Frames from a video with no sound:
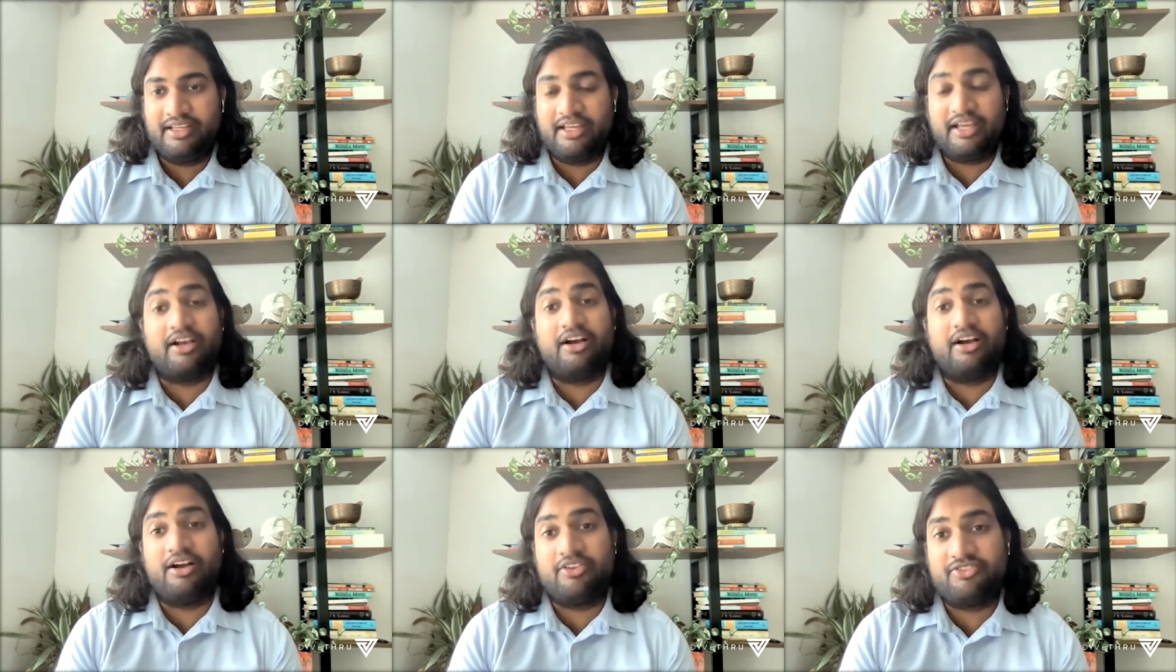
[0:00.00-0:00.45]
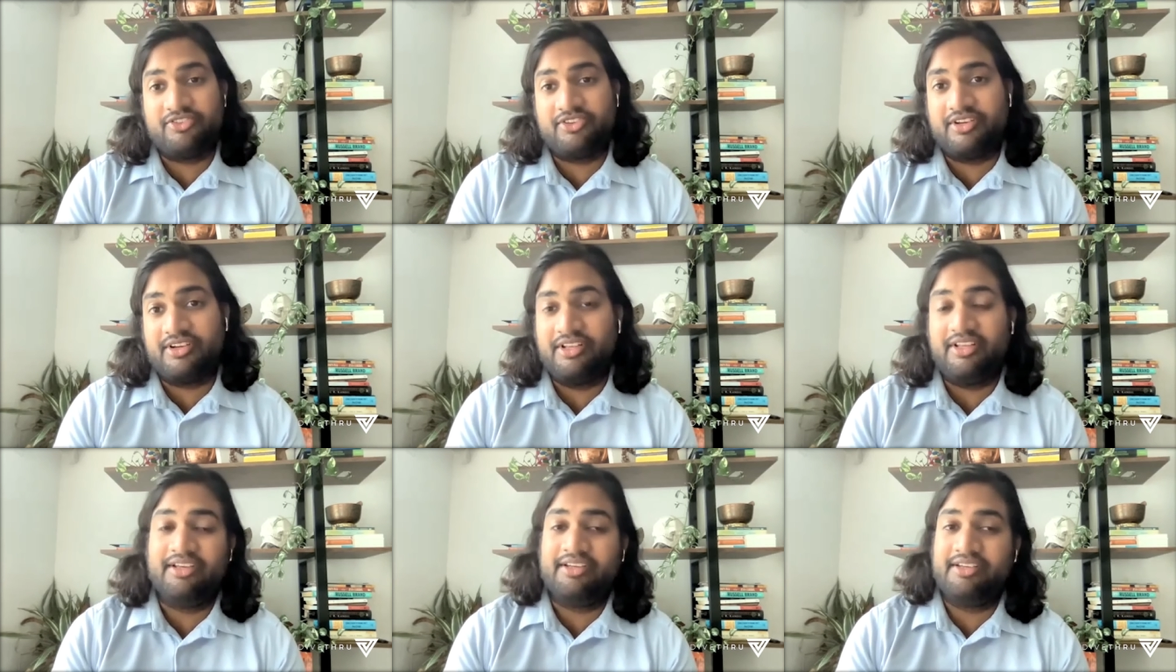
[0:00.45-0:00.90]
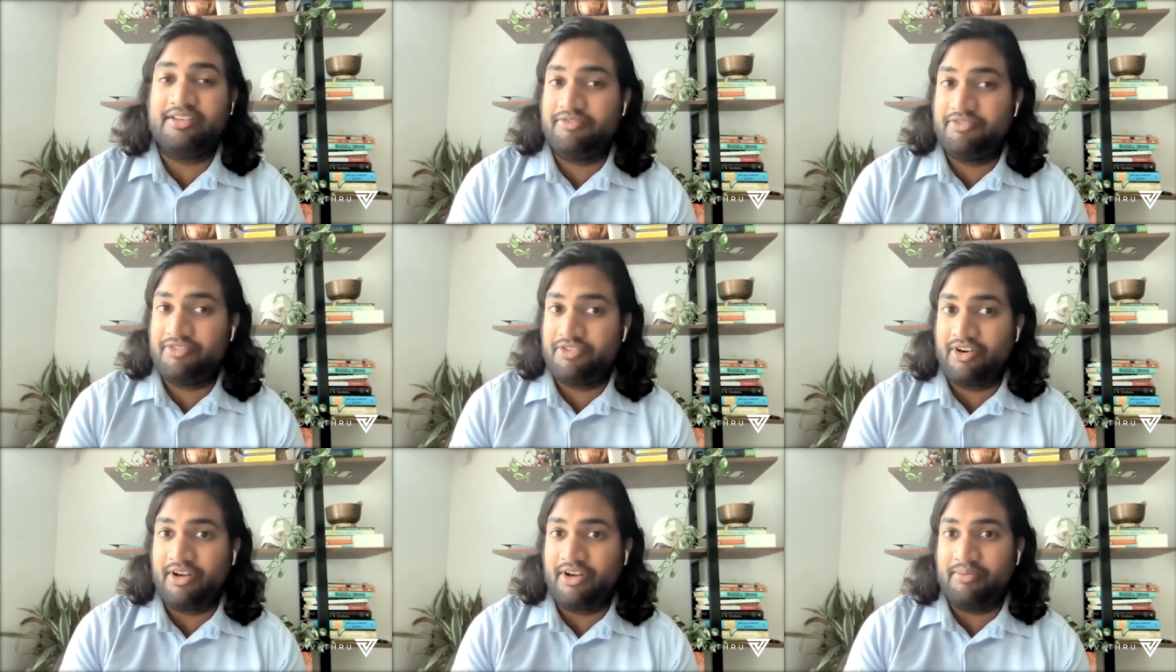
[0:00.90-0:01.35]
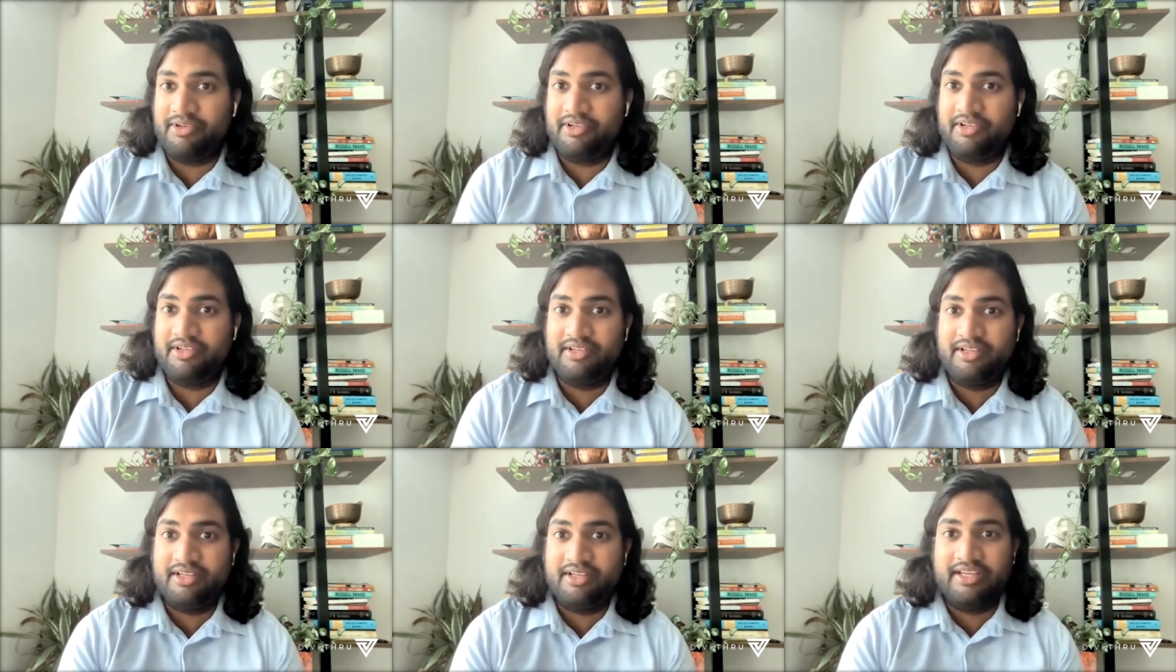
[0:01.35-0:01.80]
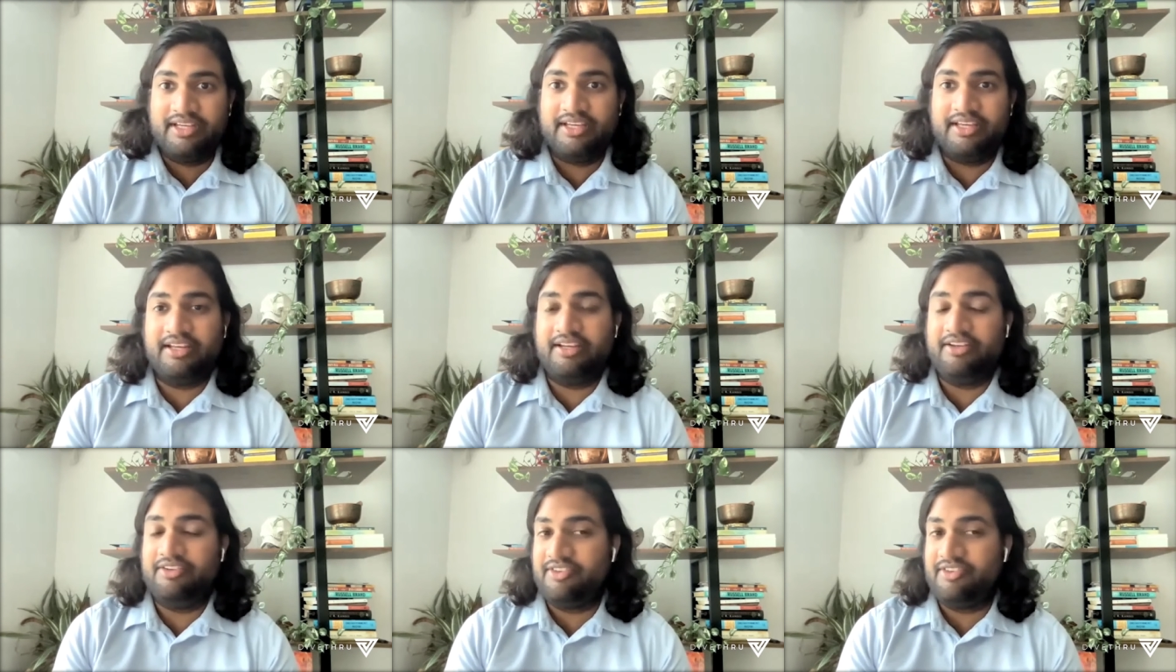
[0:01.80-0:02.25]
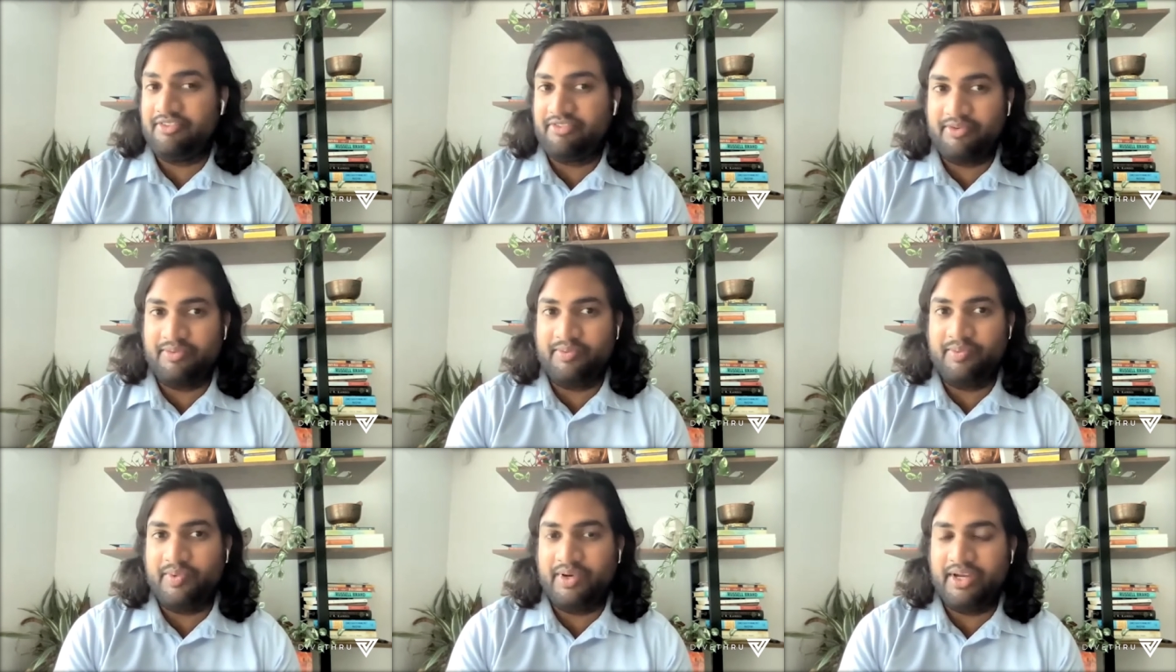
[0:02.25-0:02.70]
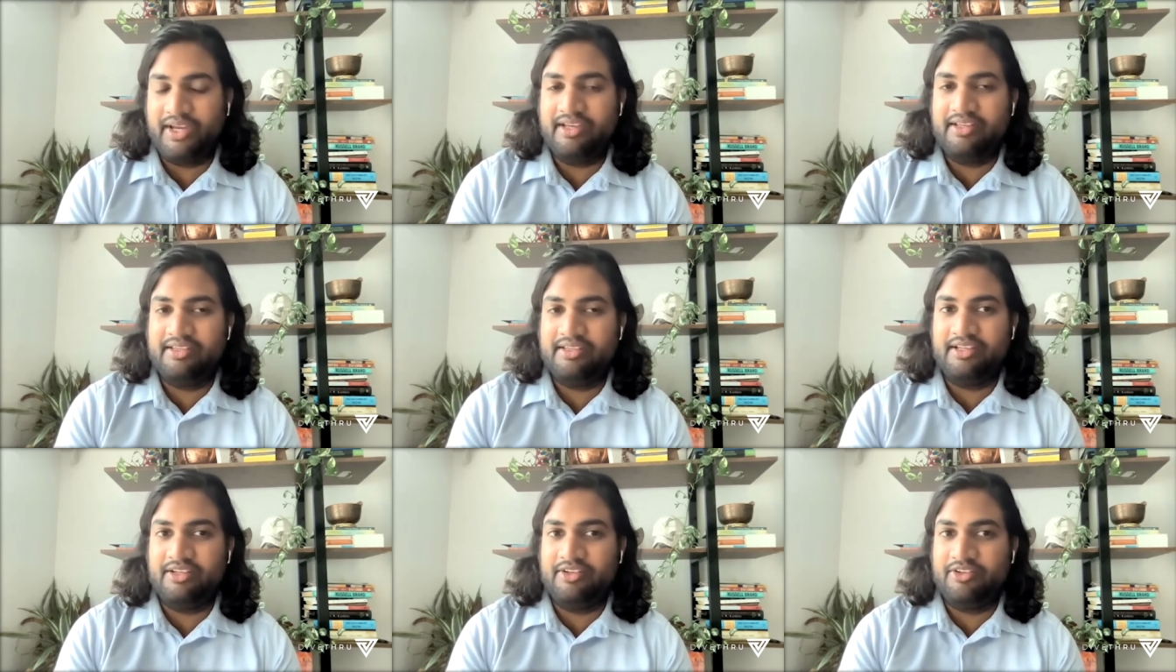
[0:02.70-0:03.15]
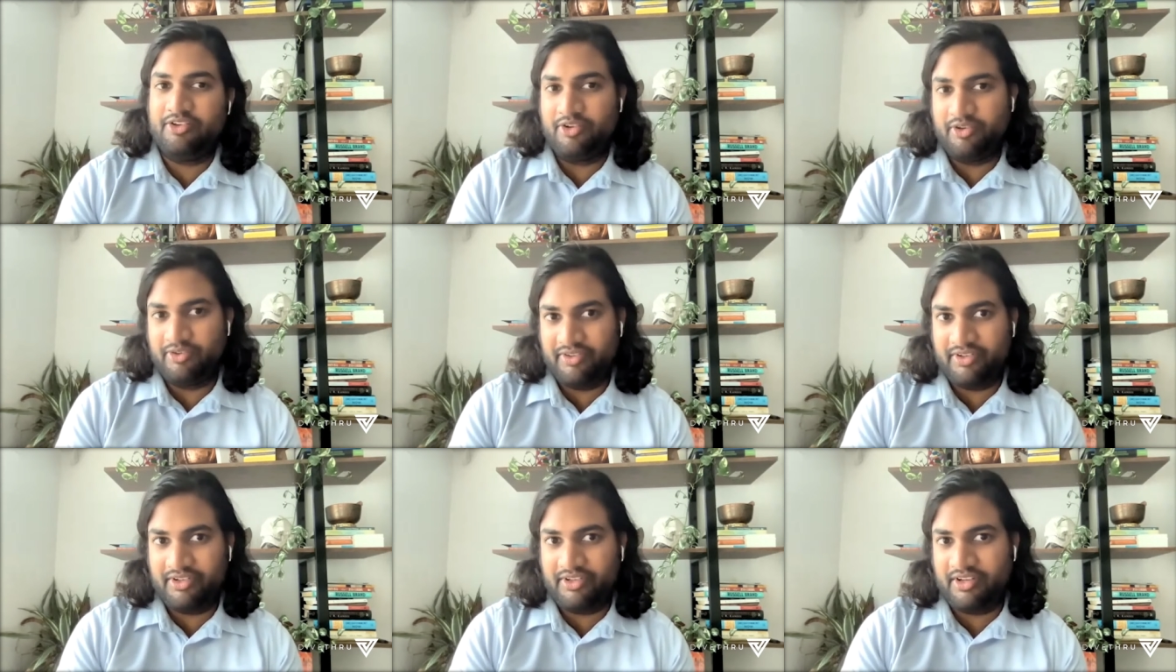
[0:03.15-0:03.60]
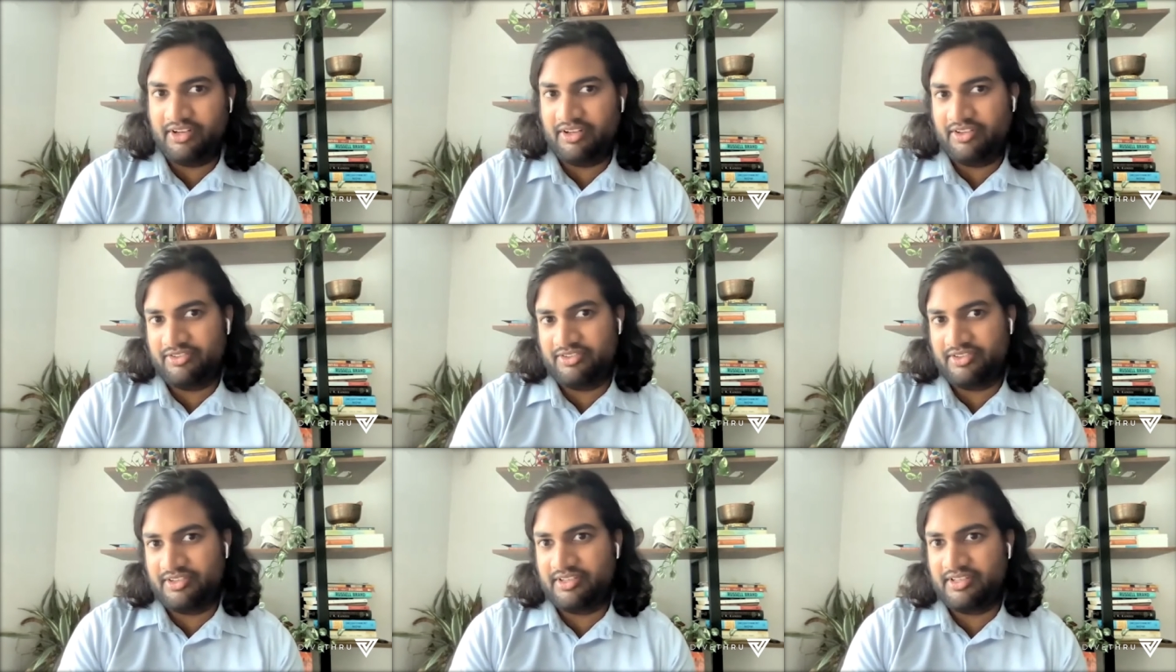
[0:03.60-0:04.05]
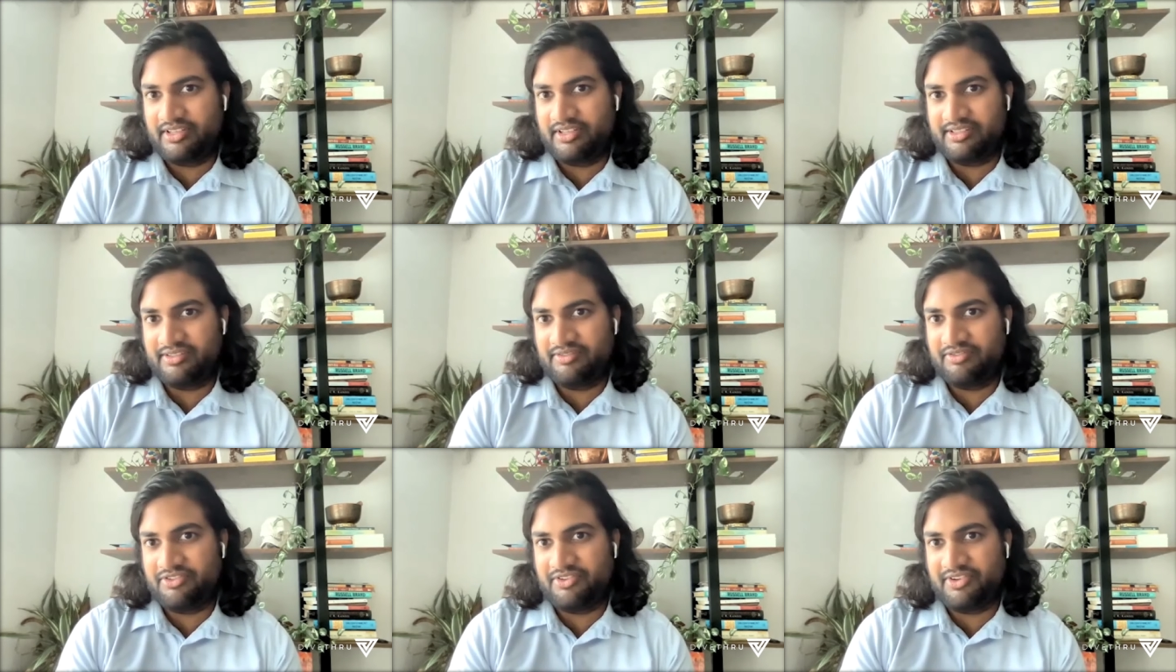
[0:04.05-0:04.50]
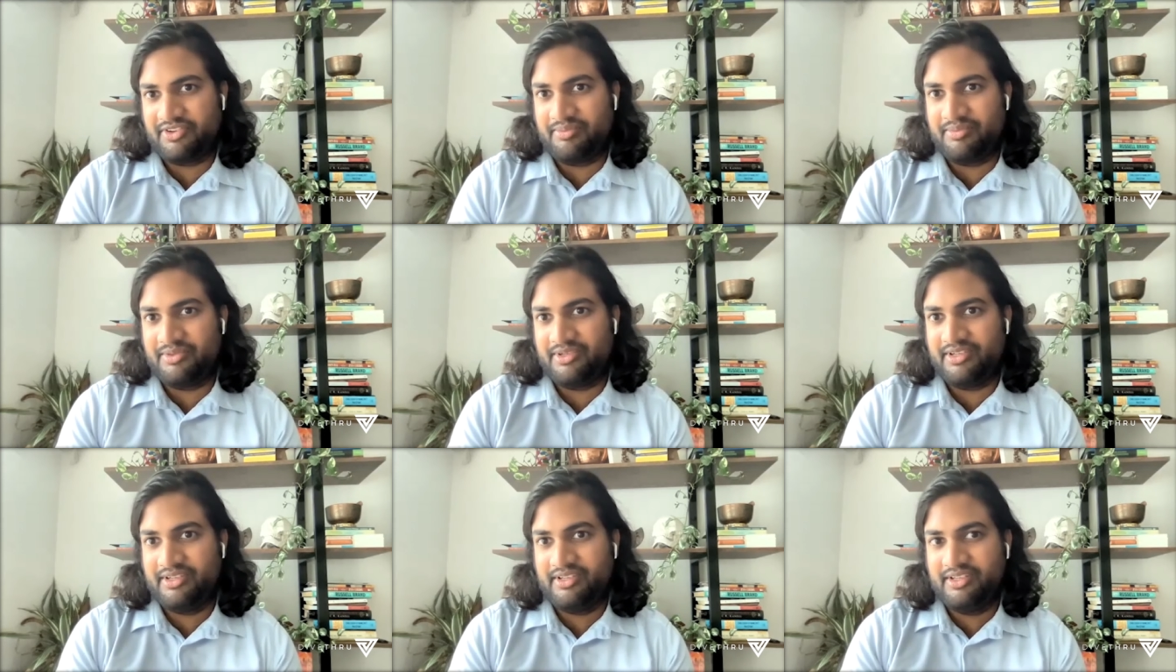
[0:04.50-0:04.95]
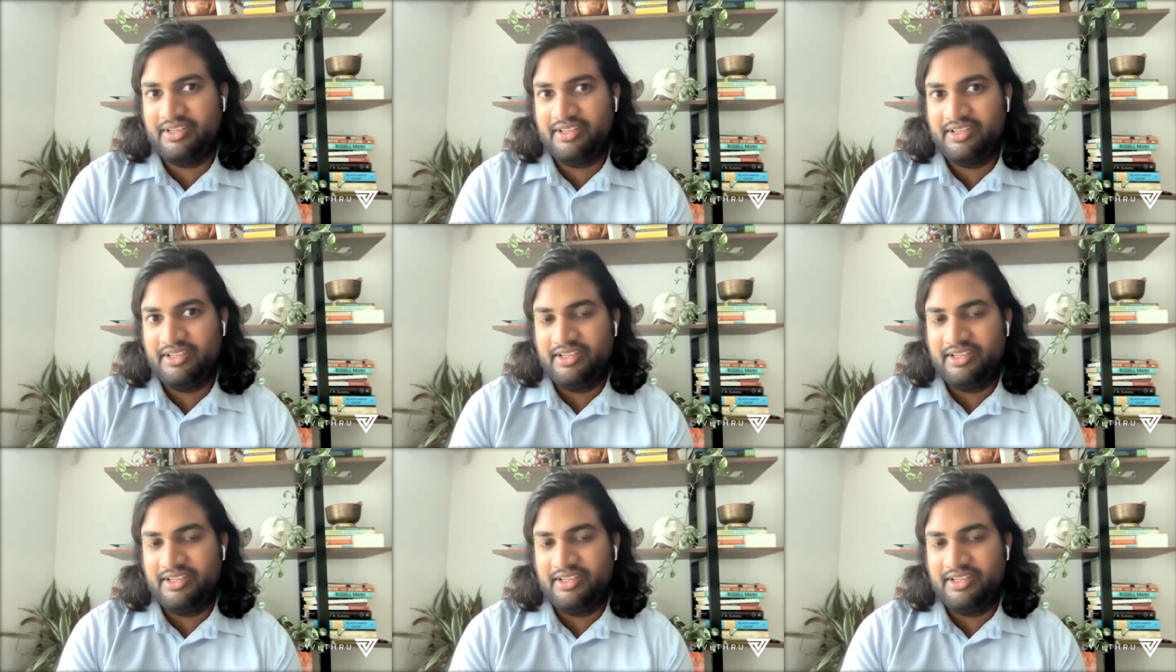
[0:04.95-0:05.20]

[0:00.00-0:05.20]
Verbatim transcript: it caused a collective trauma in a different way than COVID caused a collective trauma.